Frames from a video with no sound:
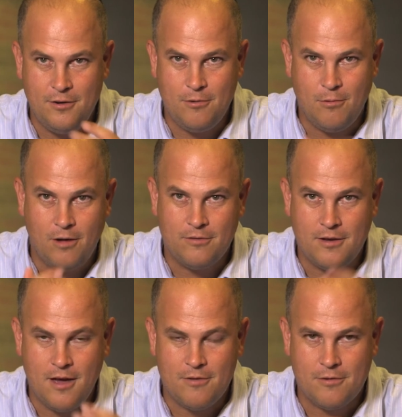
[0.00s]
new
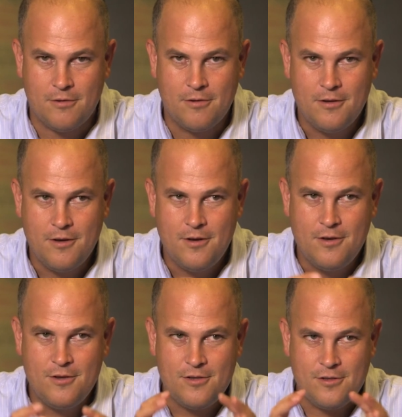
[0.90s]
altogether.
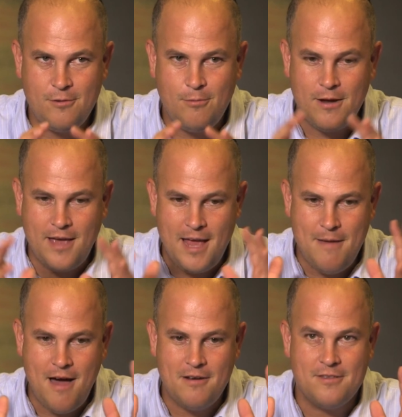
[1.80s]
So, what came
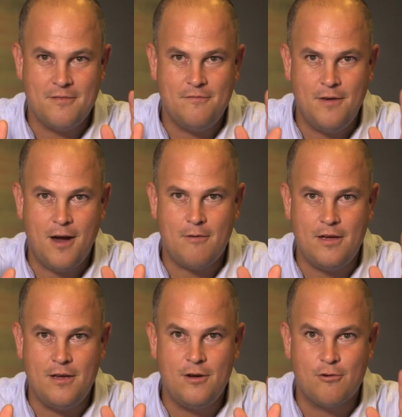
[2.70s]
out is a
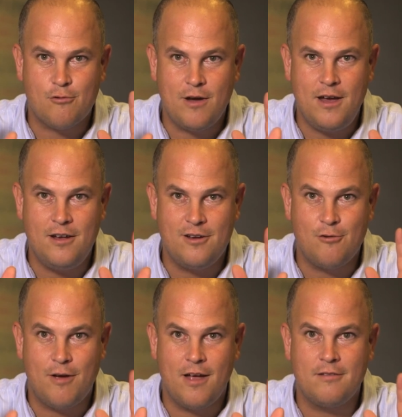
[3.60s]
very great,
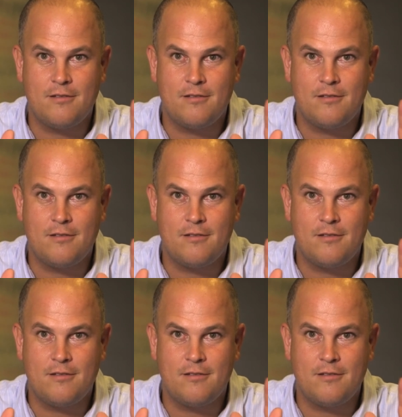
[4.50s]
grand,